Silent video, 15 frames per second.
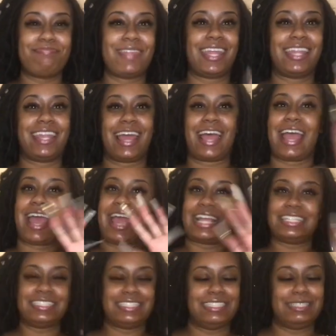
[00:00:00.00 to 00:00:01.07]
now I
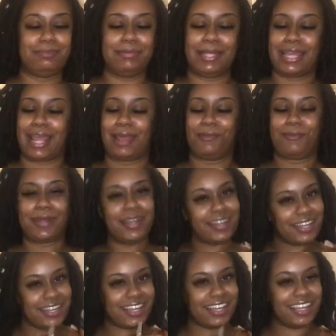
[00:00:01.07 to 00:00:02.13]
actually been at
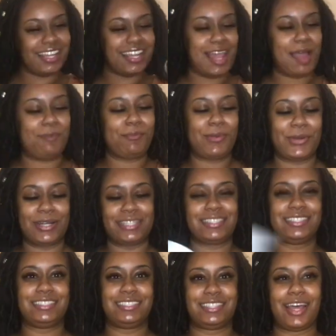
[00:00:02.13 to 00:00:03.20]
work a lot more.
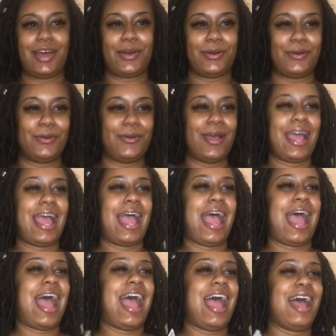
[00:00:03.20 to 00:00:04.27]
So
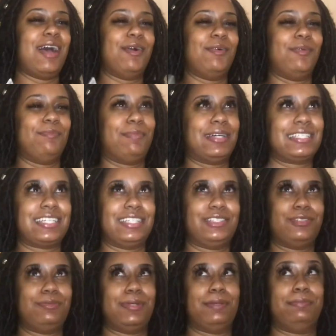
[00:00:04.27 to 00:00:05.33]
my schedule
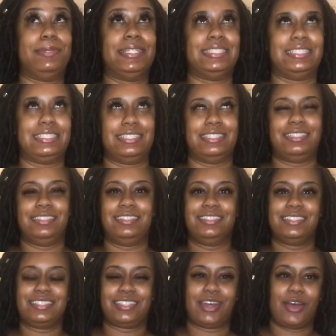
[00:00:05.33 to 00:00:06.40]
been busy.
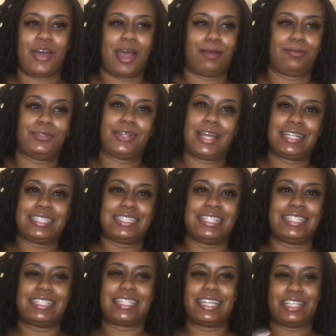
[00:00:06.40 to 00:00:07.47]
So I'm trying to set a
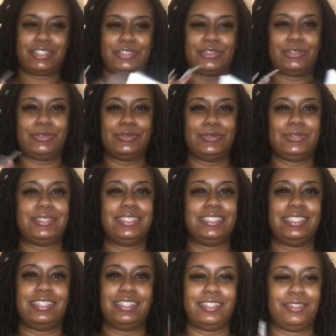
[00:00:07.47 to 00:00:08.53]
schedule
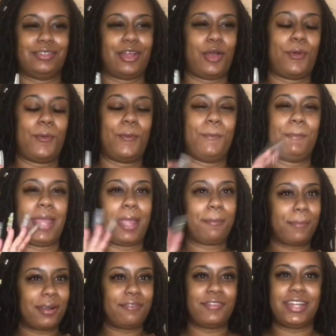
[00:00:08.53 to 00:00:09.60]
to, make
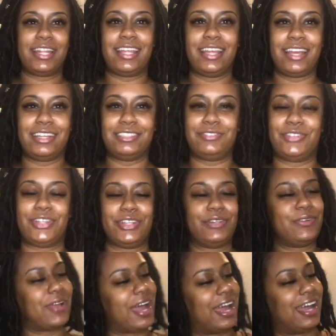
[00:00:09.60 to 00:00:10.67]
more videos for you
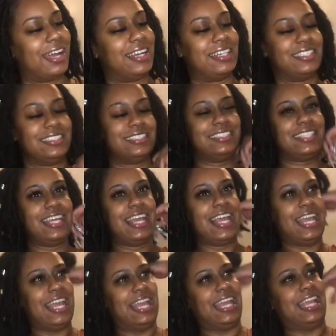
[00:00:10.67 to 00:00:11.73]
guys.
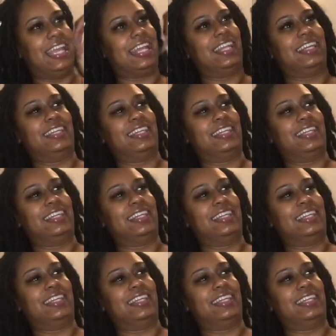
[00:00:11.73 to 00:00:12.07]
And